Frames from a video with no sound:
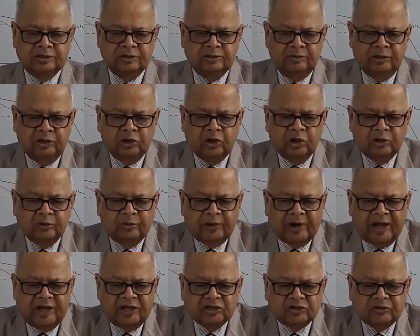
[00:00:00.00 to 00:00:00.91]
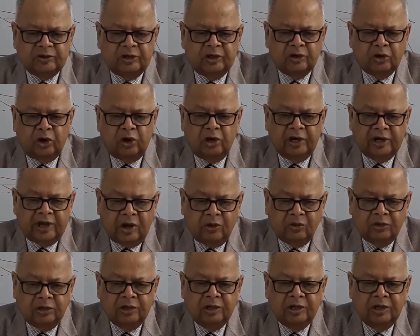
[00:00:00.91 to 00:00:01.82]
because price will roll
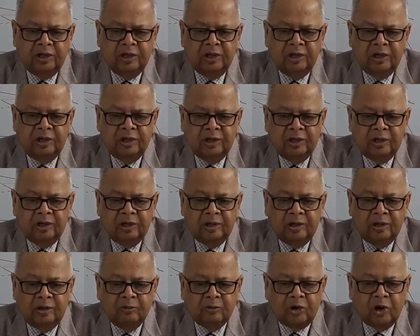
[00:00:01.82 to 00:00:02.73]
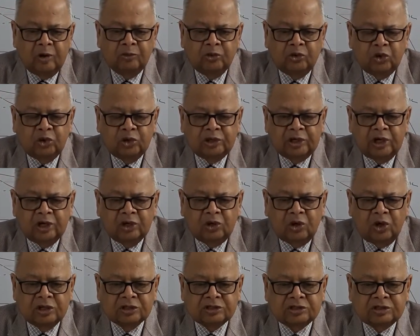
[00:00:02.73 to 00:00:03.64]
down from total
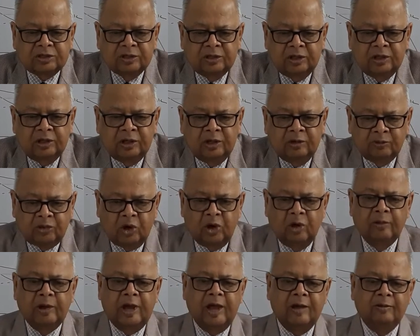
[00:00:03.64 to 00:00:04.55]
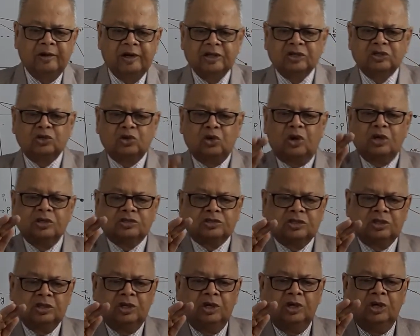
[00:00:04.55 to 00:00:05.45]
cost, from average
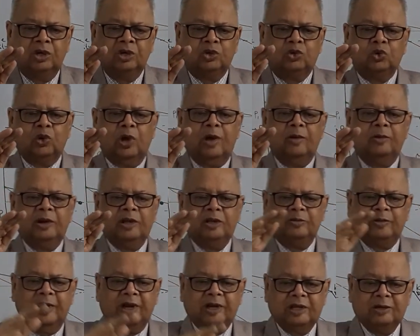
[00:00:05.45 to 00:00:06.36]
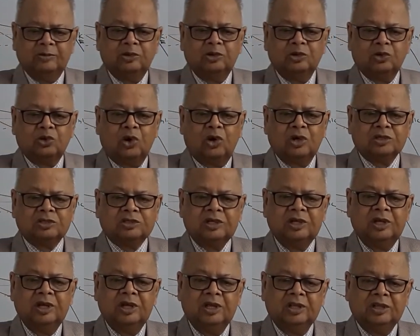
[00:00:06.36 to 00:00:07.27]
cost to average variable
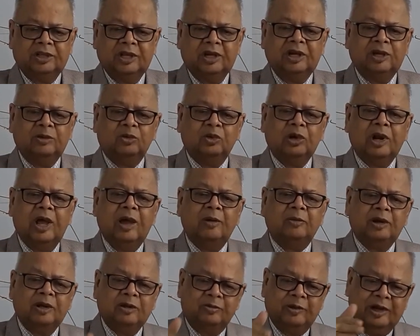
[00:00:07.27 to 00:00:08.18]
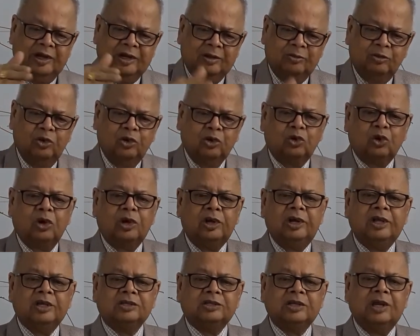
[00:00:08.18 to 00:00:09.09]
cost, then even average variable cost,
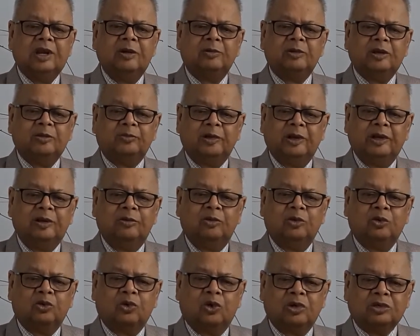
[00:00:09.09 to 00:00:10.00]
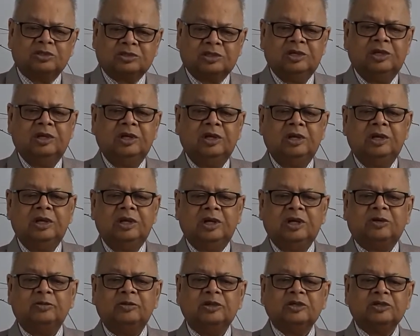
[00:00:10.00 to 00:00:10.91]
less than average variable cost.
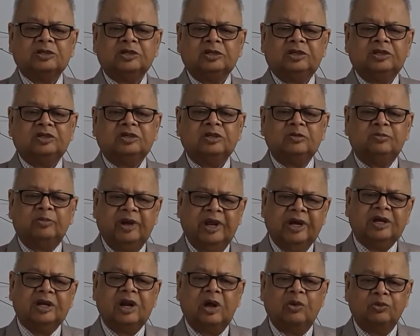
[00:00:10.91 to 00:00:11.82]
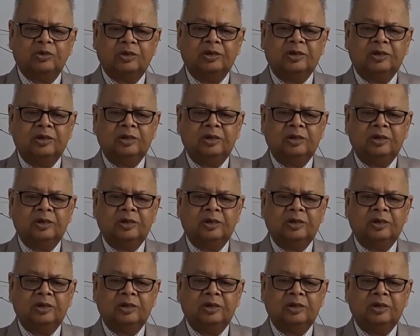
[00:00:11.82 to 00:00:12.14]
It means this is breakdown.